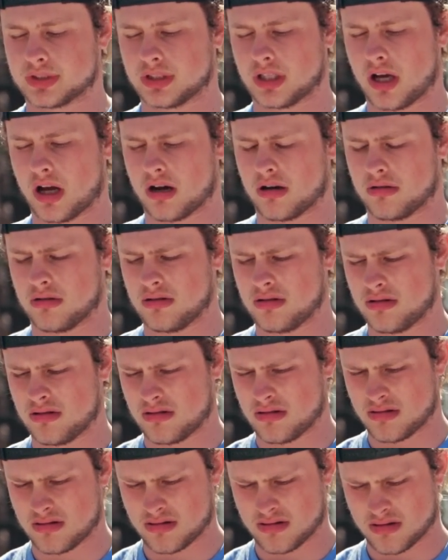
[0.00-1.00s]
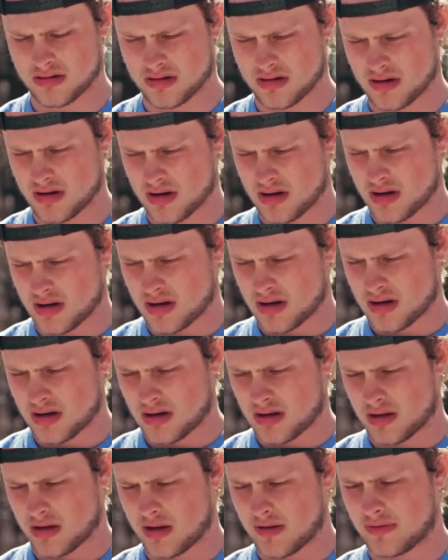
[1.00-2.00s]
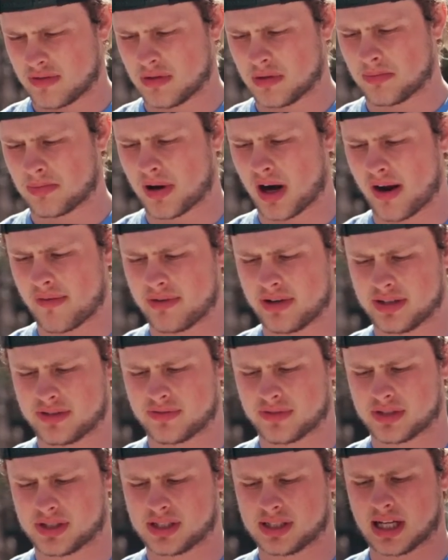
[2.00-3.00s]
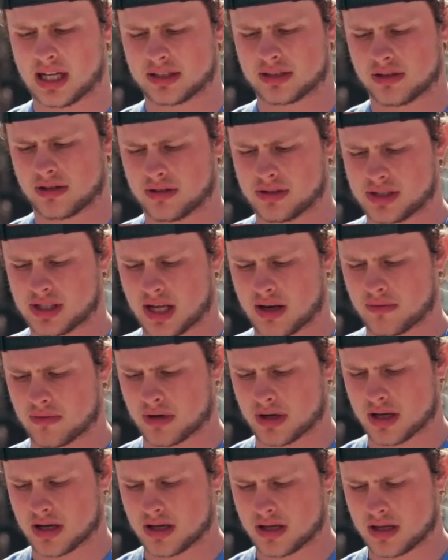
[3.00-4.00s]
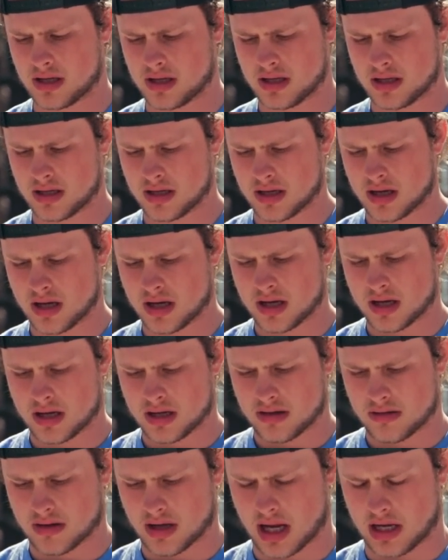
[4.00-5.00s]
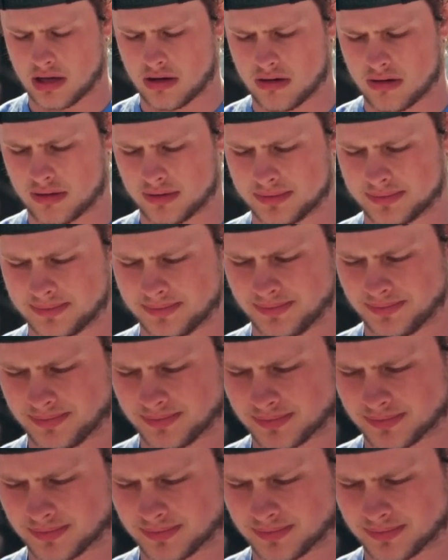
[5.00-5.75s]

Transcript: Oh. You have to do the Providence versus South Dakota State one. I did that. And Providence won.